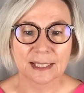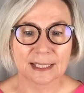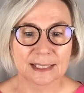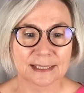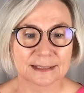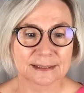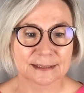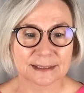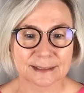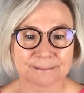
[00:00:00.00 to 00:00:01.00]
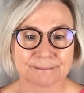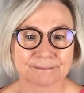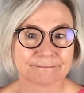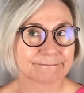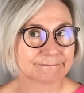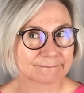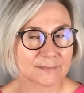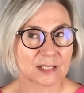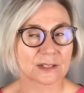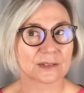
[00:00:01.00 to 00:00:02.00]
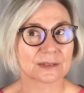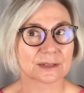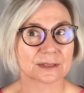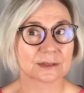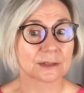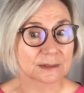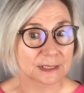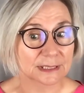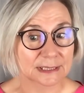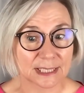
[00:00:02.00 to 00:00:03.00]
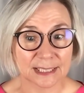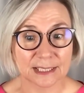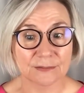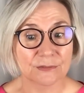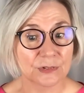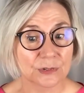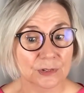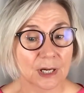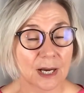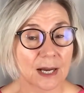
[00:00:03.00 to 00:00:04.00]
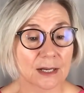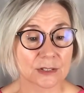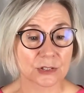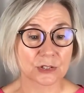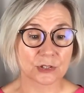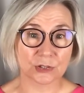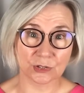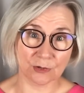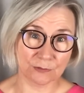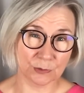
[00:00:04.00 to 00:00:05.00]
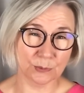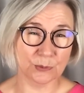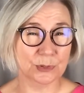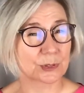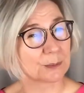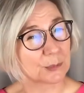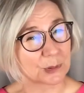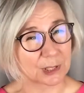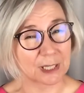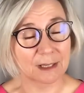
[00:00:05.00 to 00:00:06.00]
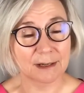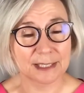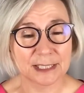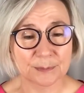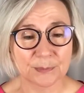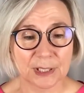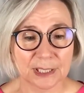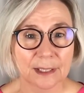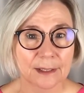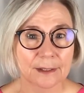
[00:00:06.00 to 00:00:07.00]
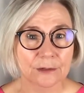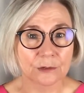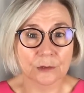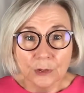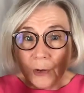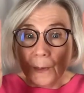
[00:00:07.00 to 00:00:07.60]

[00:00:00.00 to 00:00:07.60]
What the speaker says: And you'll notice that if you're a soft autumn or a light spring, your